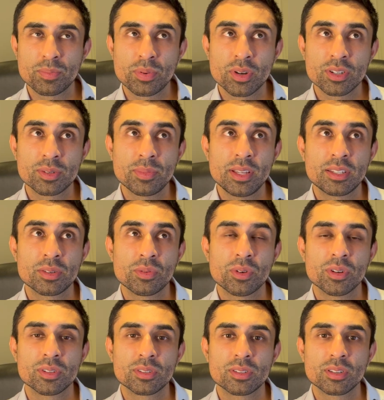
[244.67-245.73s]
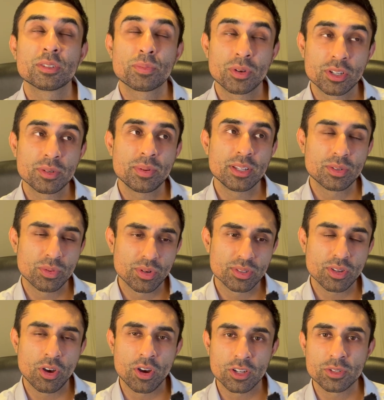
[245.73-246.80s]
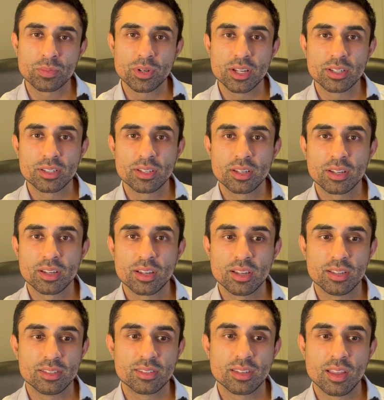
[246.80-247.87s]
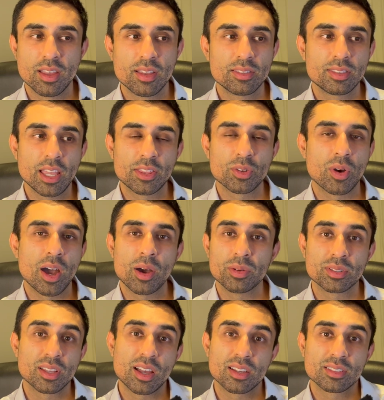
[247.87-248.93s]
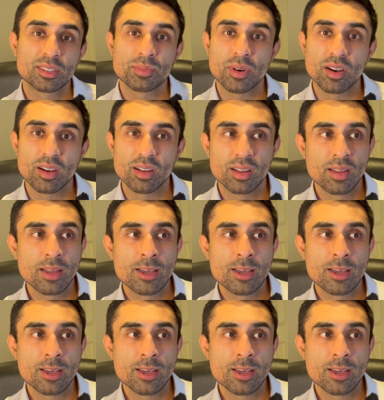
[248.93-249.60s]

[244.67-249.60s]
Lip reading: push me towards Oxbridge because they thought I was that smart.